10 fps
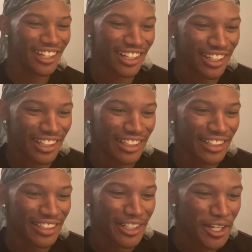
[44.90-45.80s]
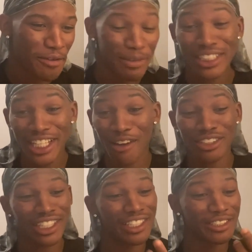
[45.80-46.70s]
Uh, B
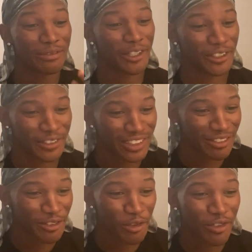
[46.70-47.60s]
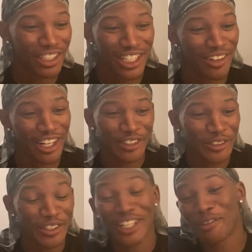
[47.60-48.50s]
Savage Killers, bro. We finna get right
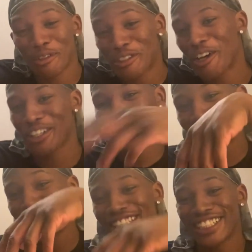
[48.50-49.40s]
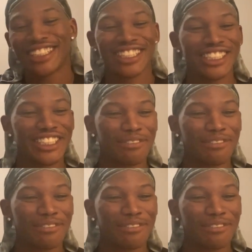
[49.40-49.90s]
into it. Ain't no more talking. It, it, this this shit